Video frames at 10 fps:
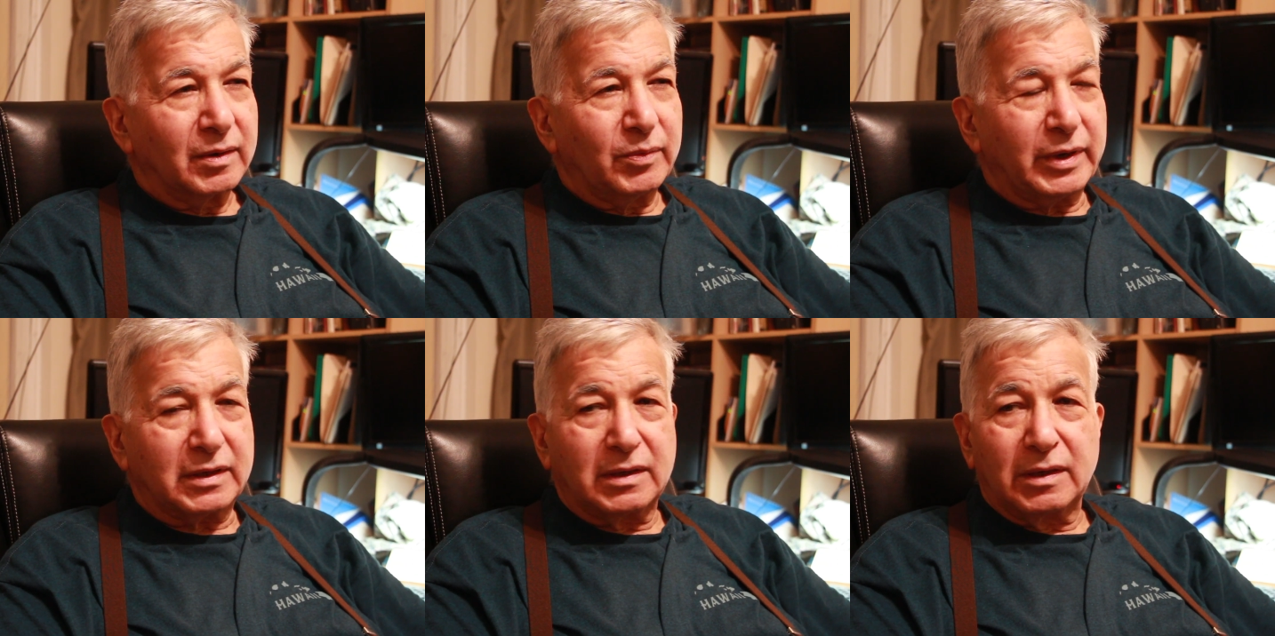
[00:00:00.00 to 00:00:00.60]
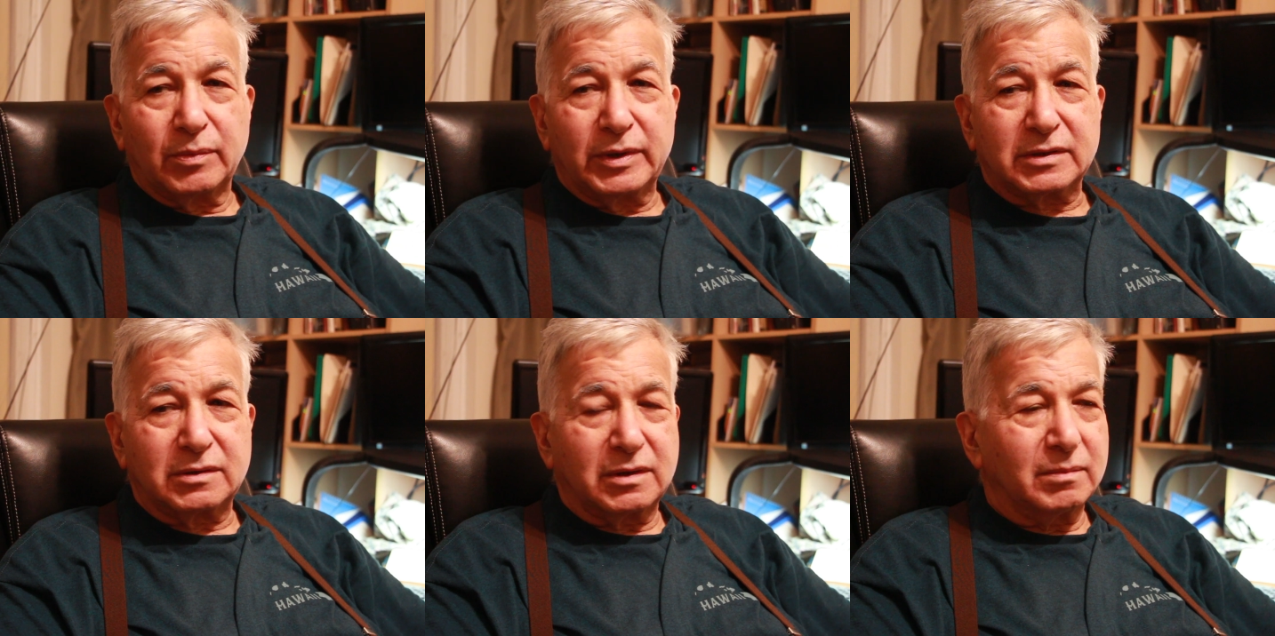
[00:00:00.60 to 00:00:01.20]
wit and
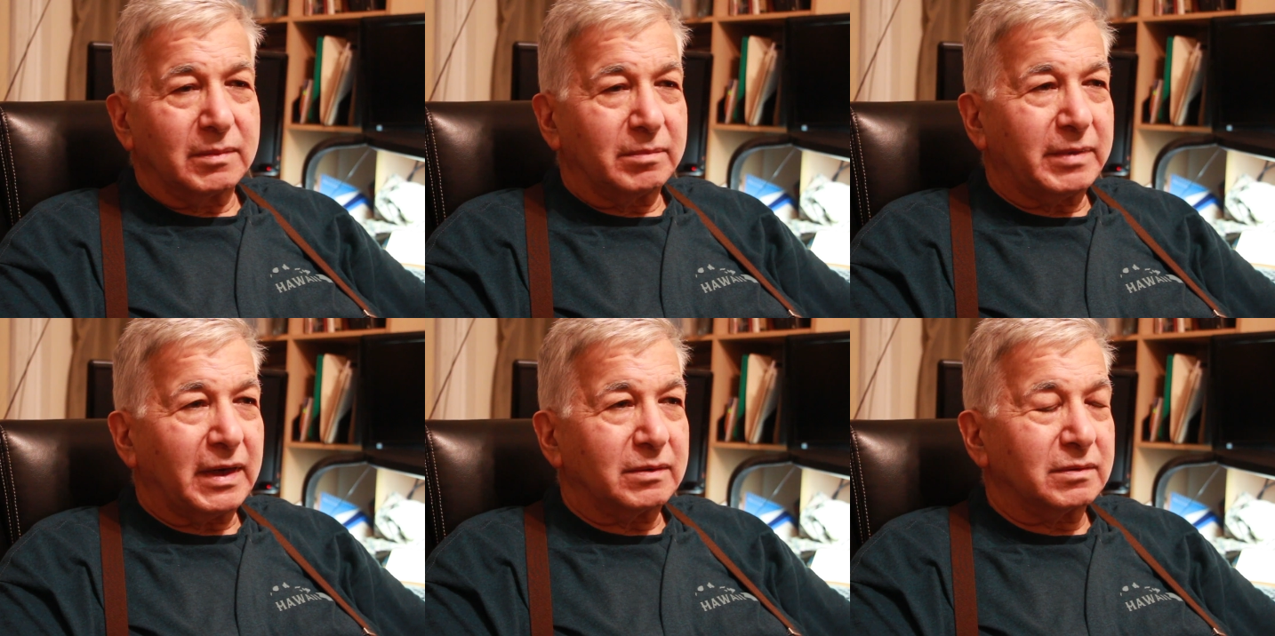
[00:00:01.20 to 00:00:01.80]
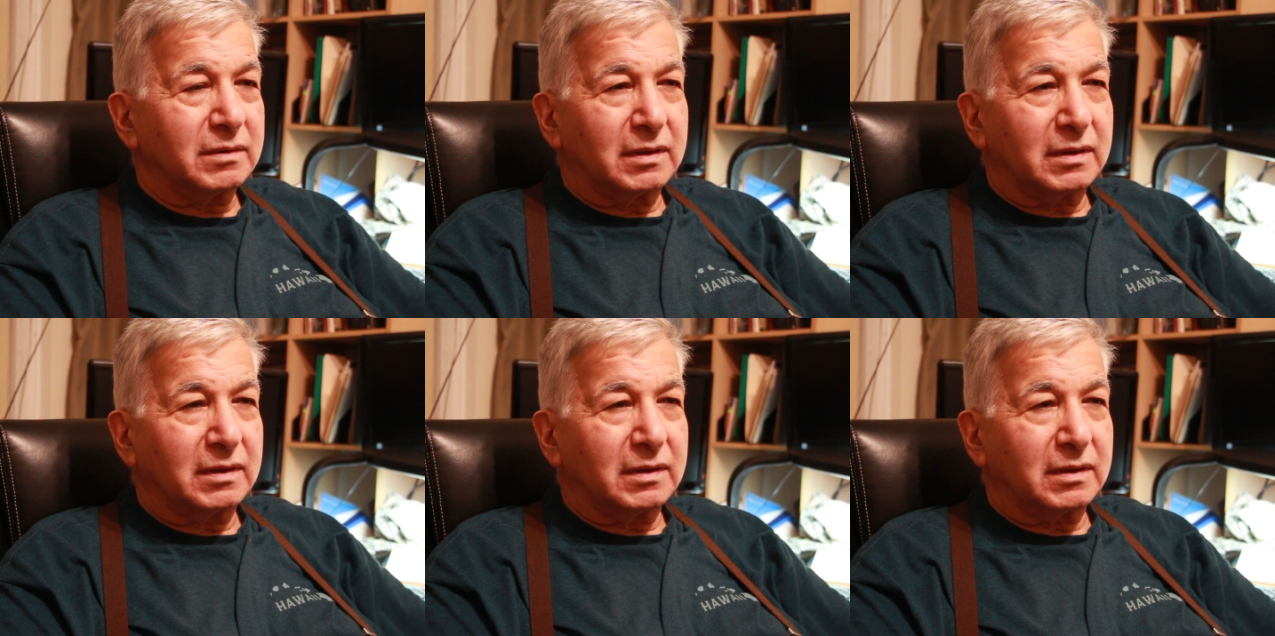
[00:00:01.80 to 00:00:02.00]
wisdom about